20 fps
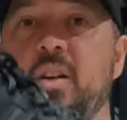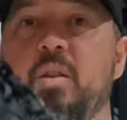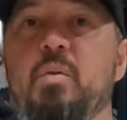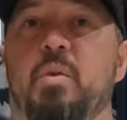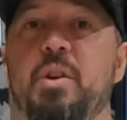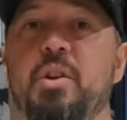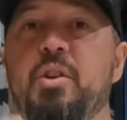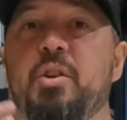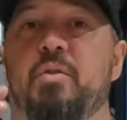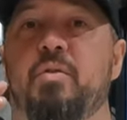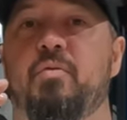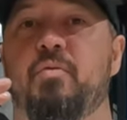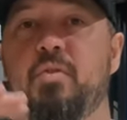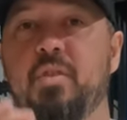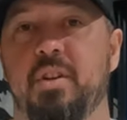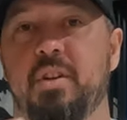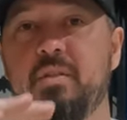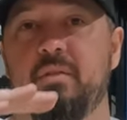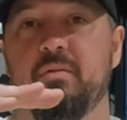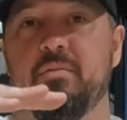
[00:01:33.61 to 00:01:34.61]
When your
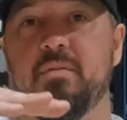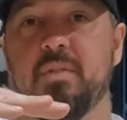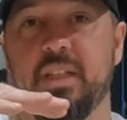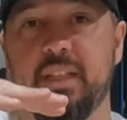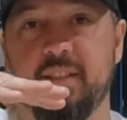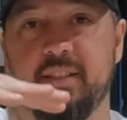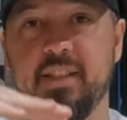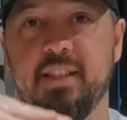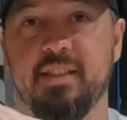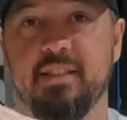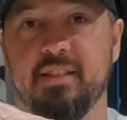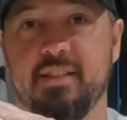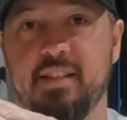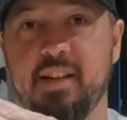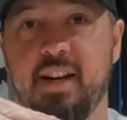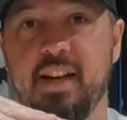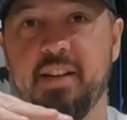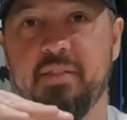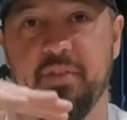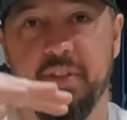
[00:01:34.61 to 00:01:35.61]
foot is
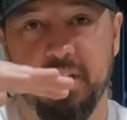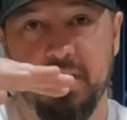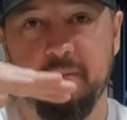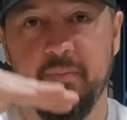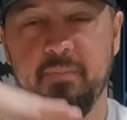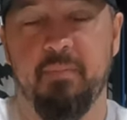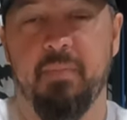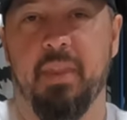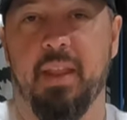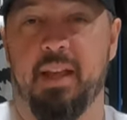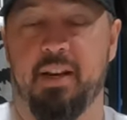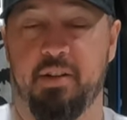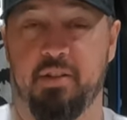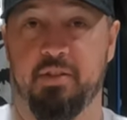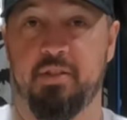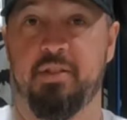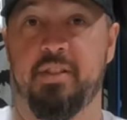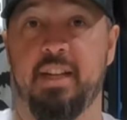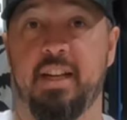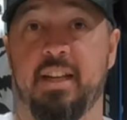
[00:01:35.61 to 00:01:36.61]
inside of it and you're
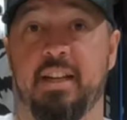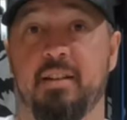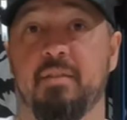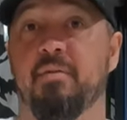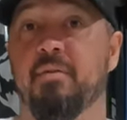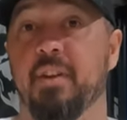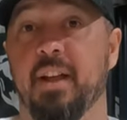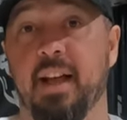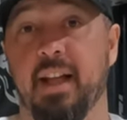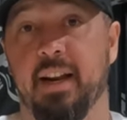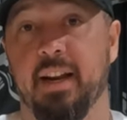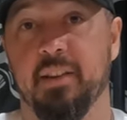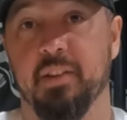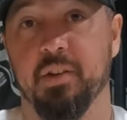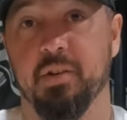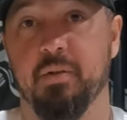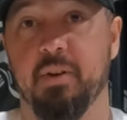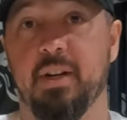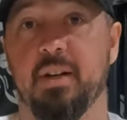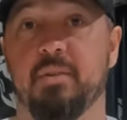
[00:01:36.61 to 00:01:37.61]
standing flat on
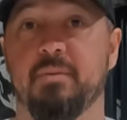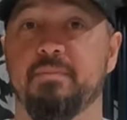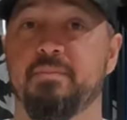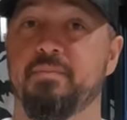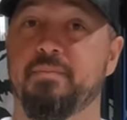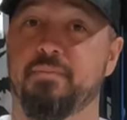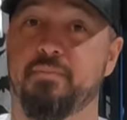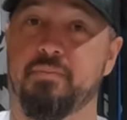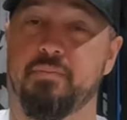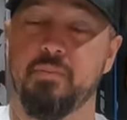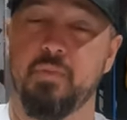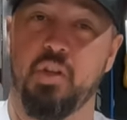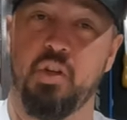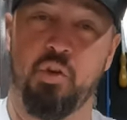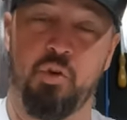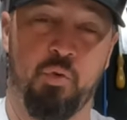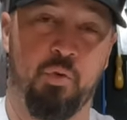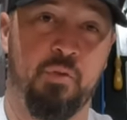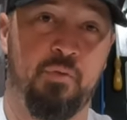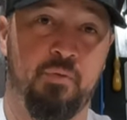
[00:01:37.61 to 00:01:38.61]
the ground,
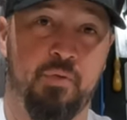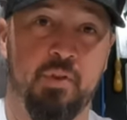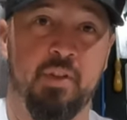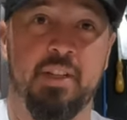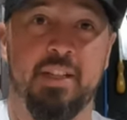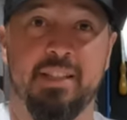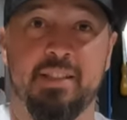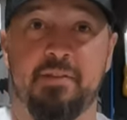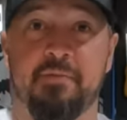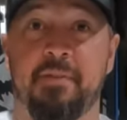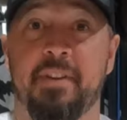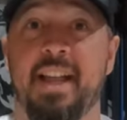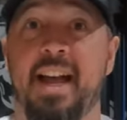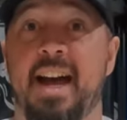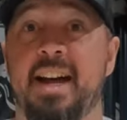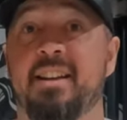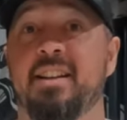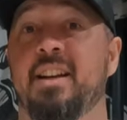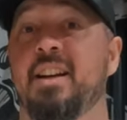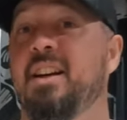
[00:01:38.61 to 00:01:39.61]
your foot is flat.